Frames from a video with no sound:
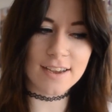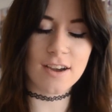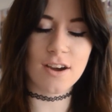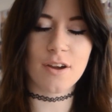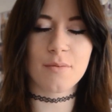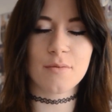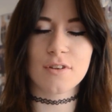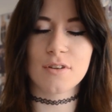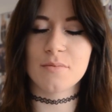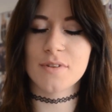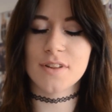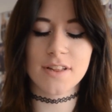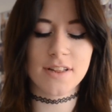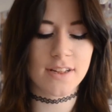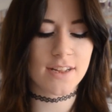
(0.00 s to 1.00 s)
I'm
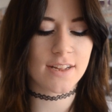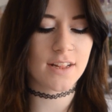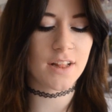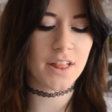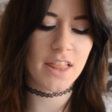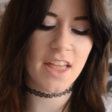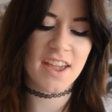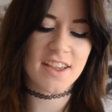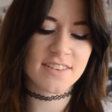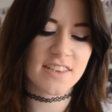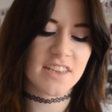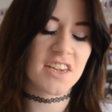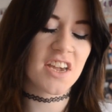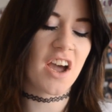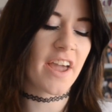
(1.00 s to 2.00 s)
completely
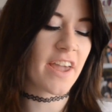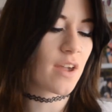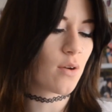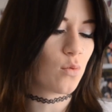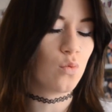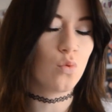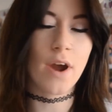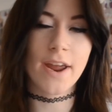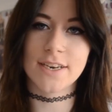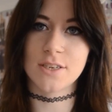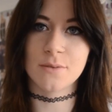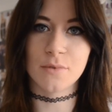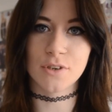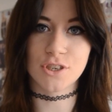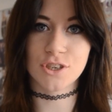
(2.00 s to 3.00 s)
lazy, I eat way
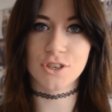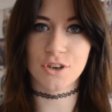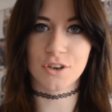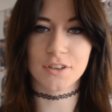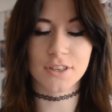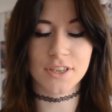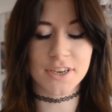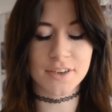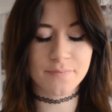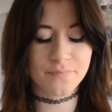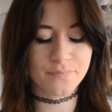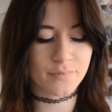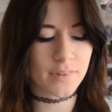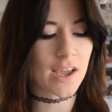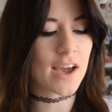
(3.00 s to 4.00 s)
too much chocolate,
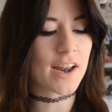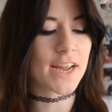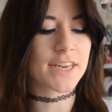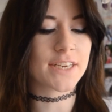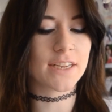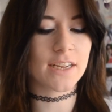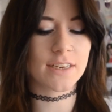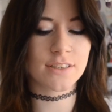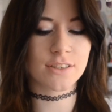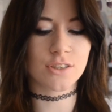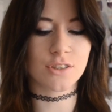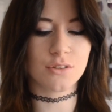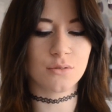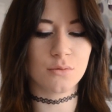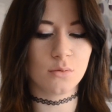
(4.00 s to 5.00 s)
and I
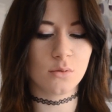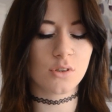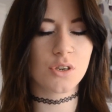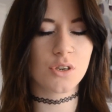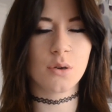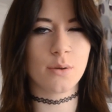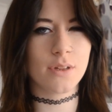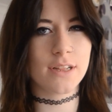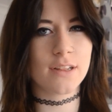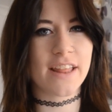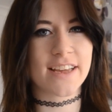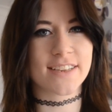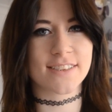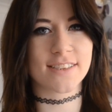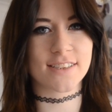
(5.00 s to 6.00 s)
do too little
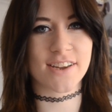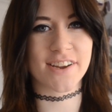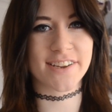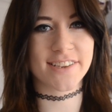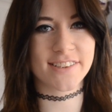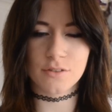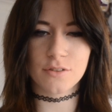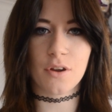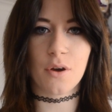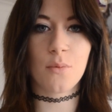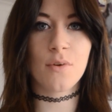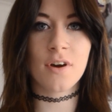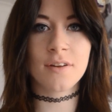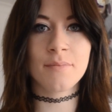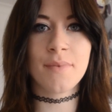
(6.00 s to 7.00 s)
exercise. So
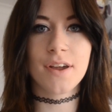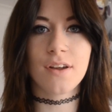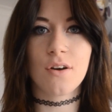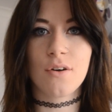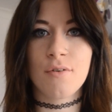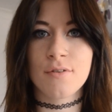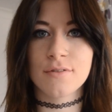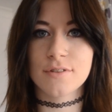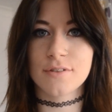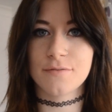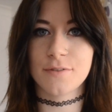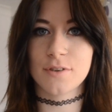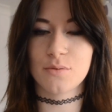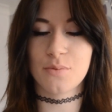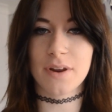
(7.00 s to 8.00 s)
one of my goals
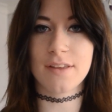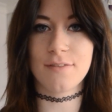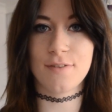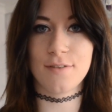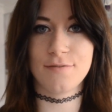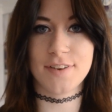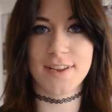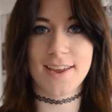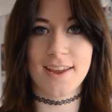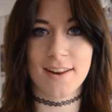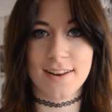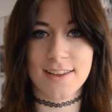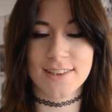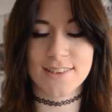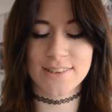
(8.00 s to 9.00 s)
for
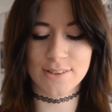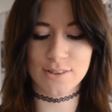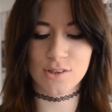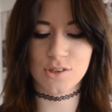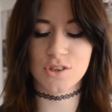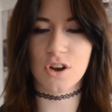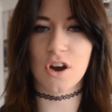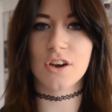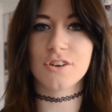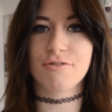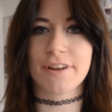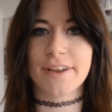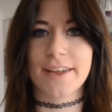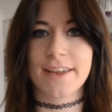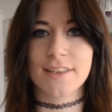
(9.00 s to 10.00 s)
2015 is to start
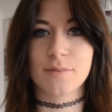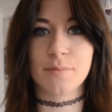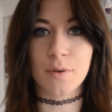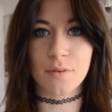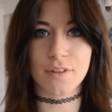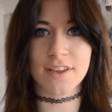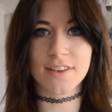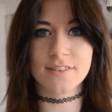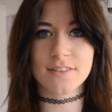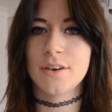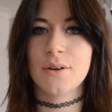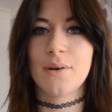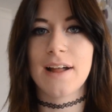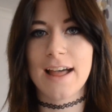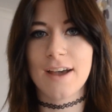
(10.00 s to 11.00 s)
drinking smoothies.
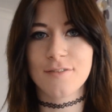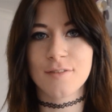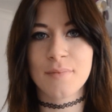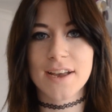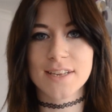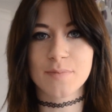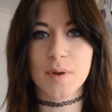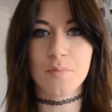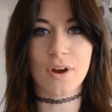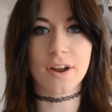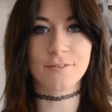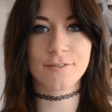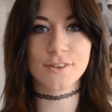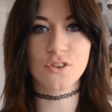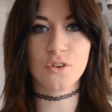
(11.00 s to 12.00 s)
Now I have them as my
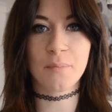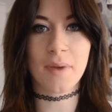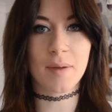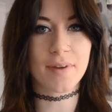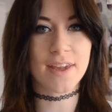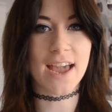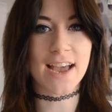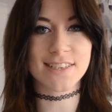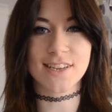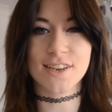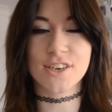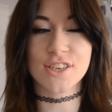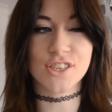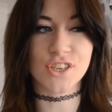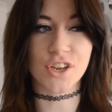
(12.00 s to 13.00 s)
breakfast or maybe as a
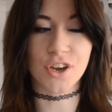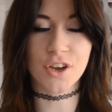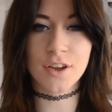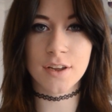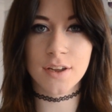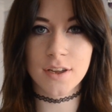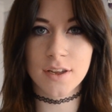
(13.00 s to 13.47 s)
dessert,